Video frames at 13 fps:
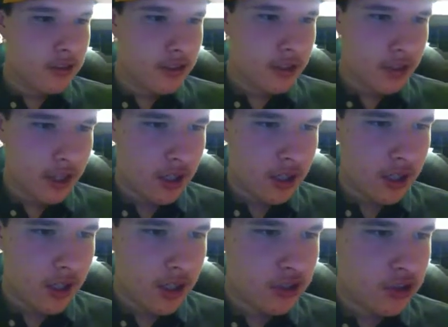Okay,
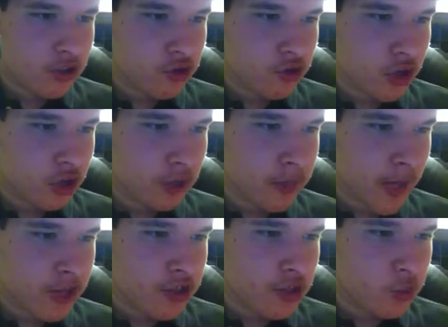its controller
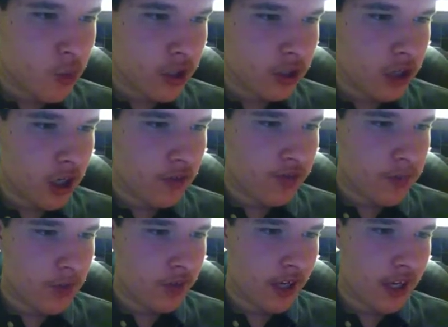banishes one card from
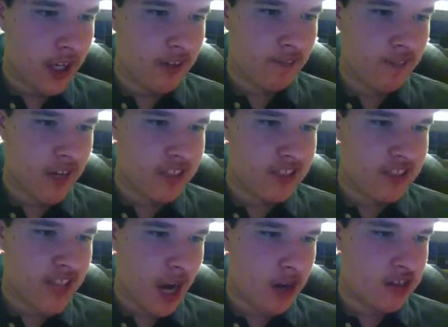their hand face
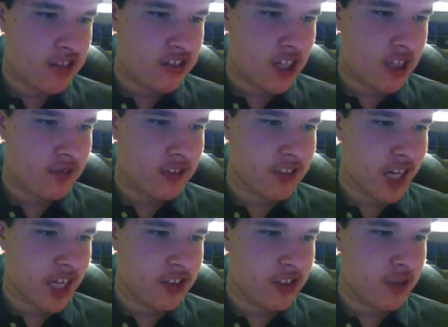down instead of
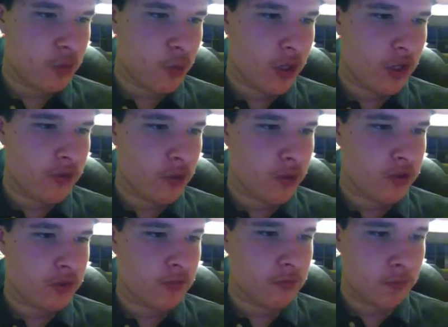detaching one of
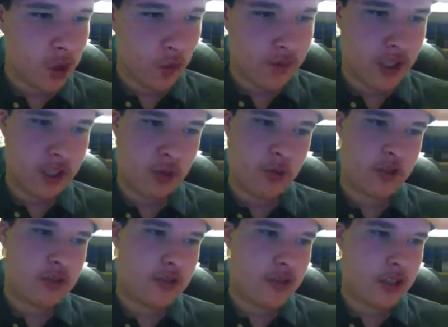those overlay
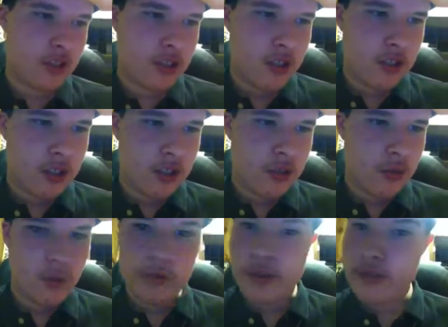units.
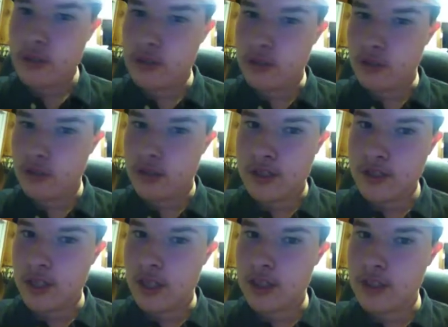Well, that's good. That's
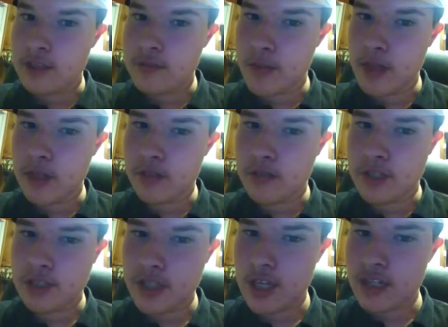a handy spell.
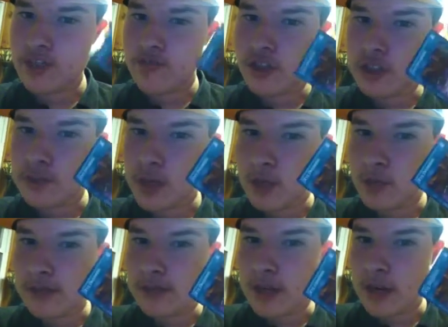That's a handy field spell
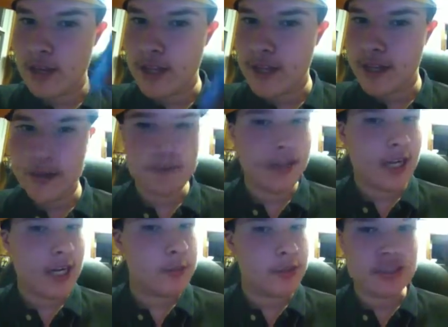right there. I'm
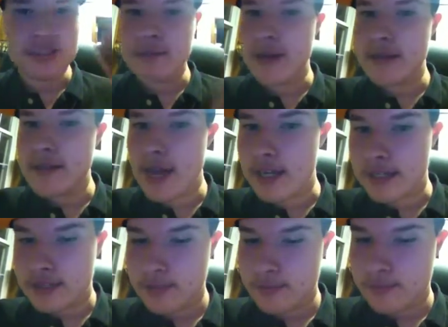glad I put this in my
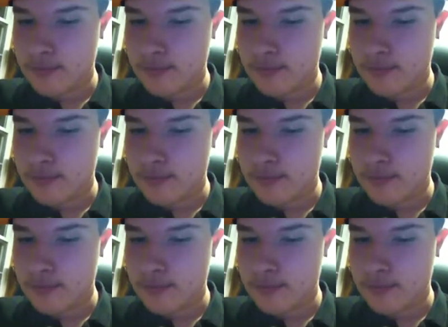deck.